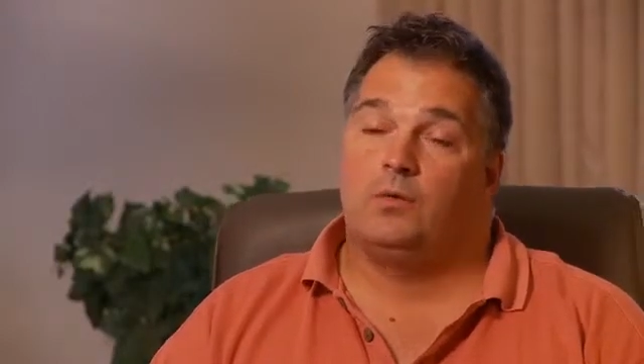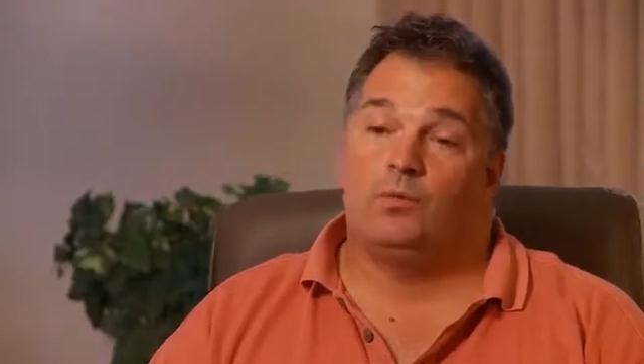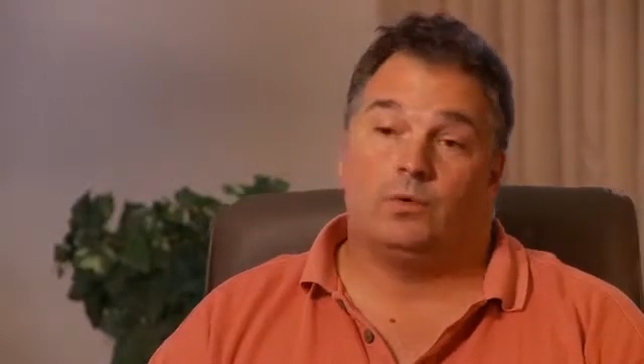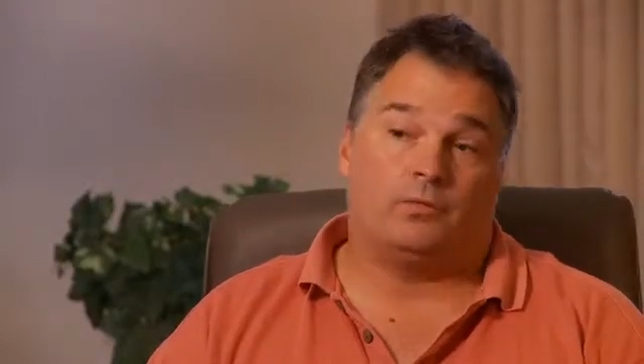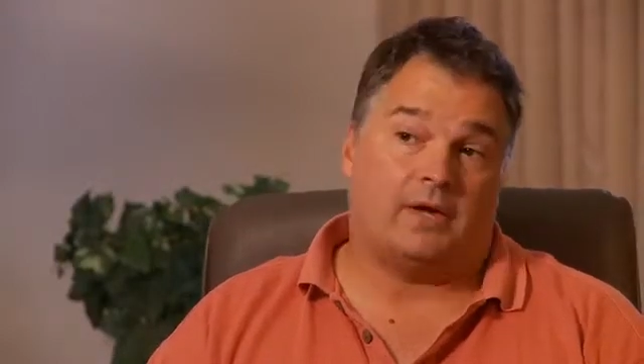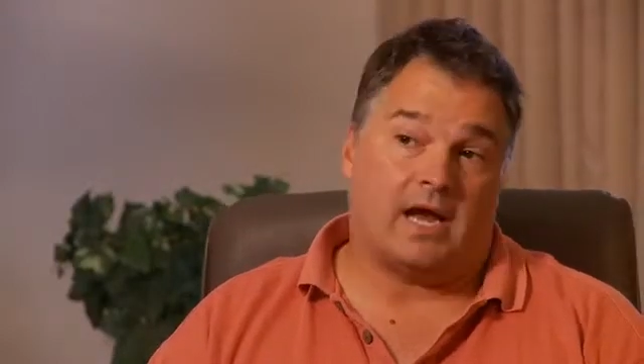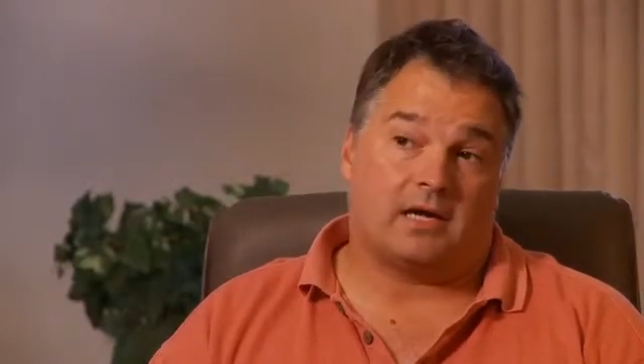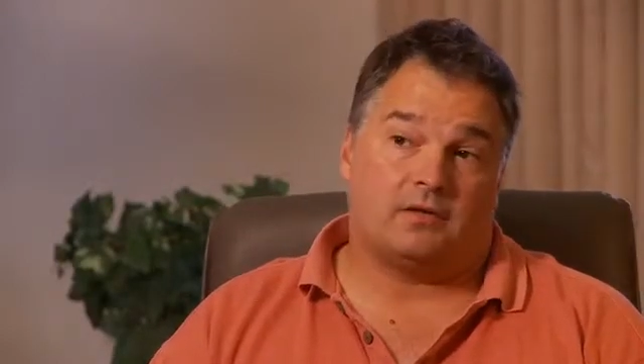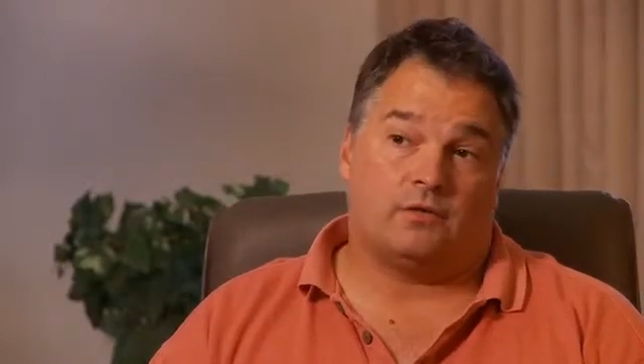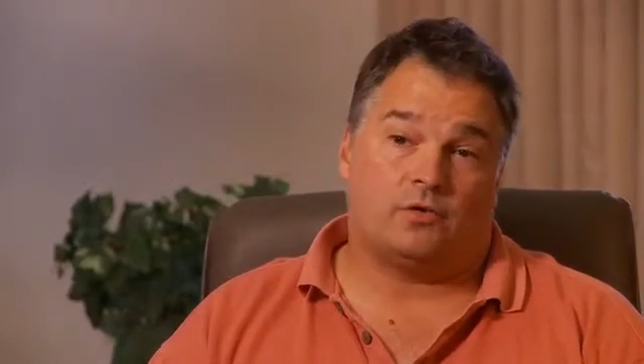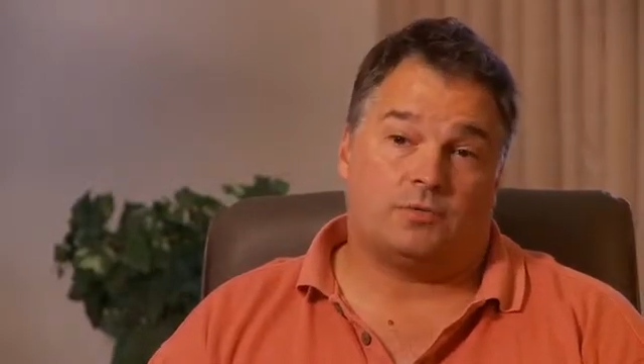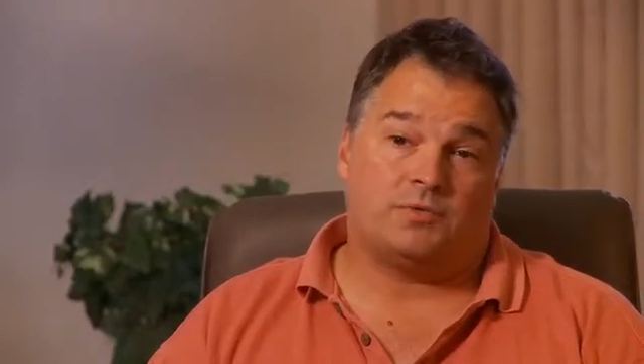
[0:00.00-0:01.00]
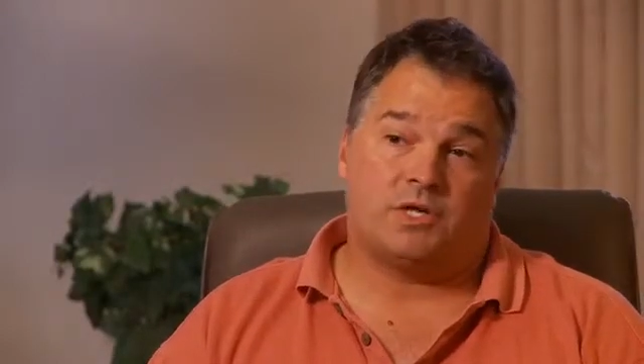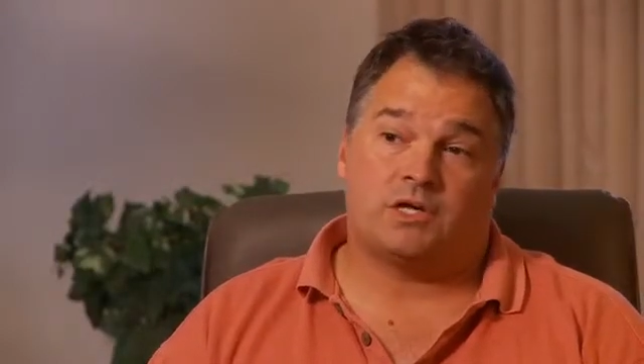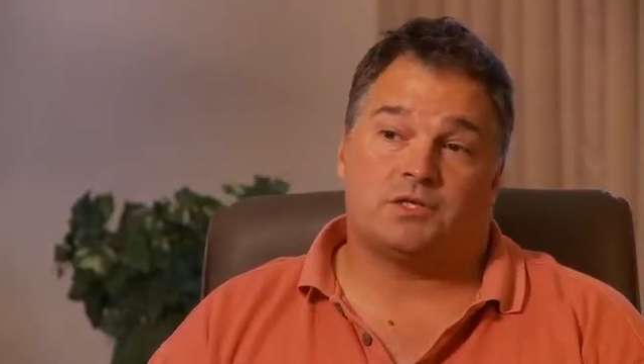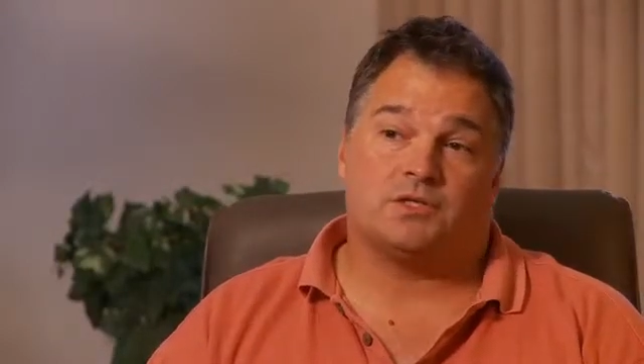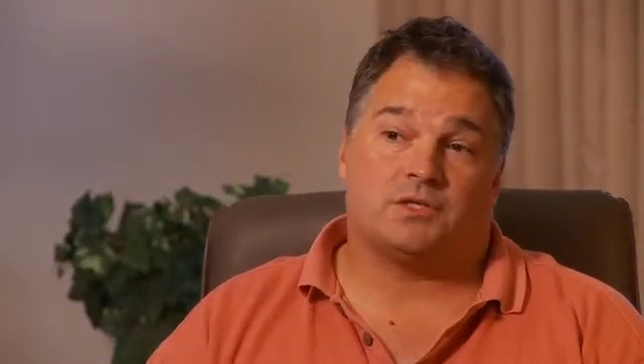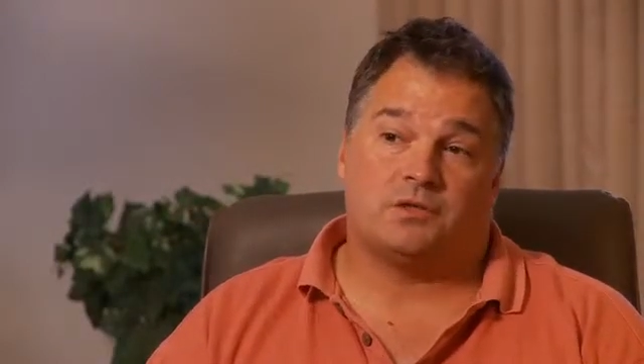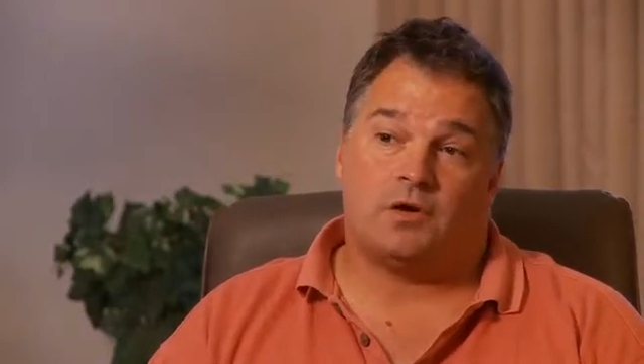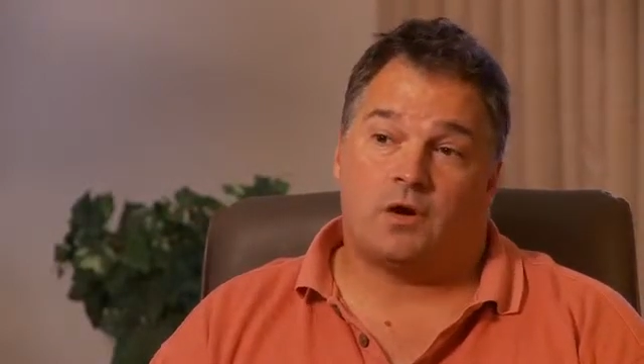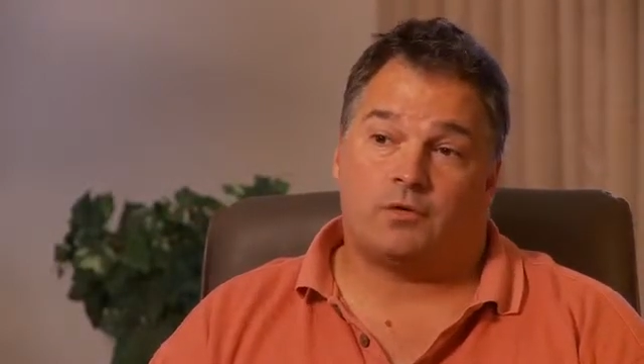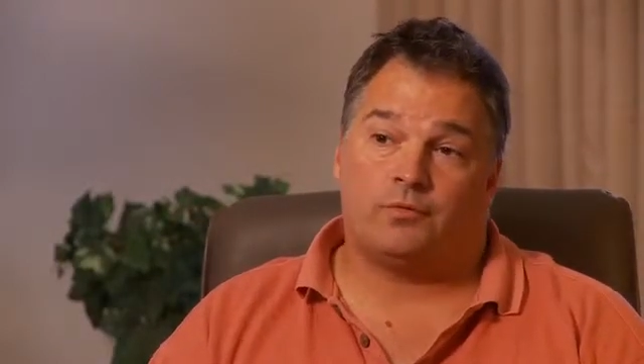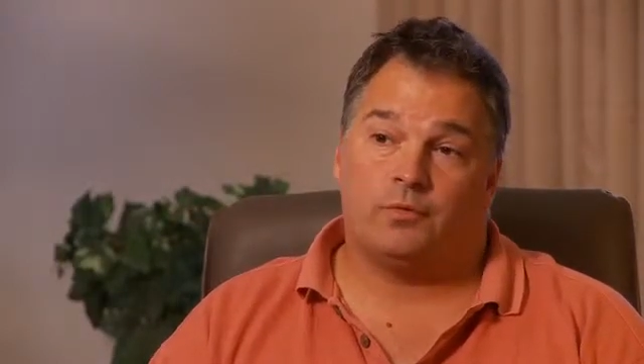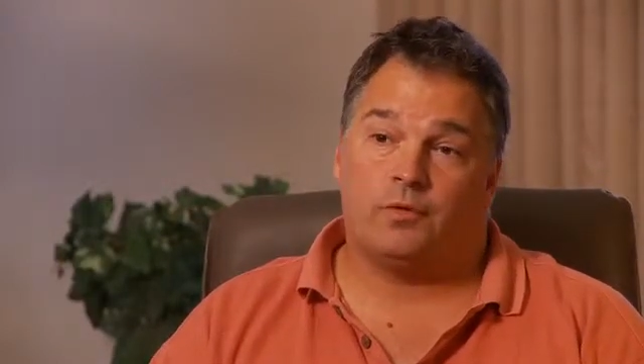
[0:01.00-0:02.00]
would react to those objections and
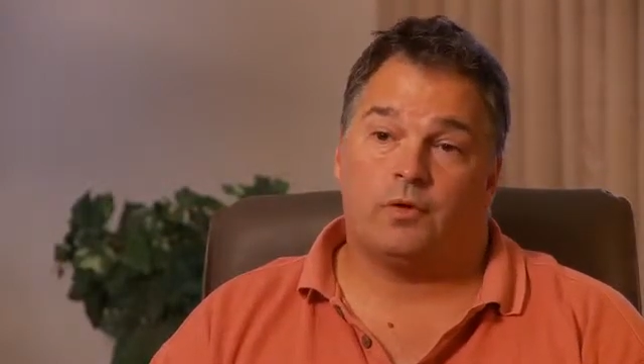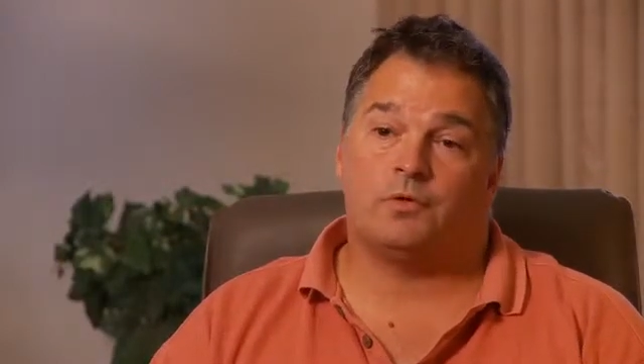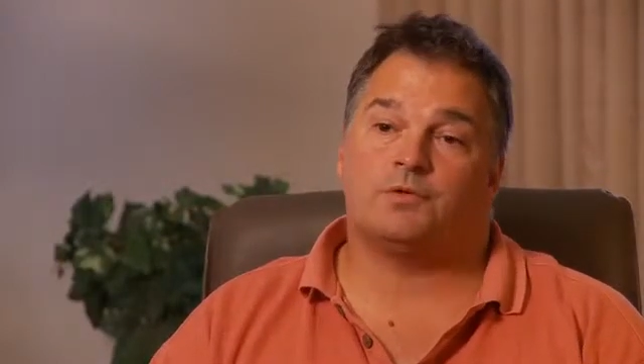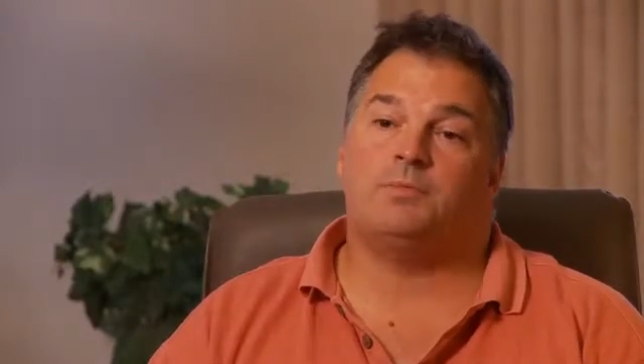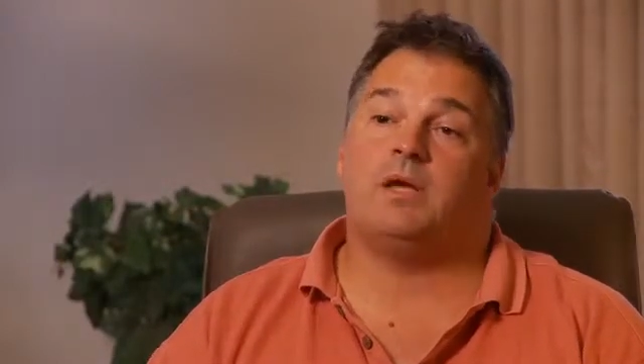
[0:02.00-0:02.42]
talk through those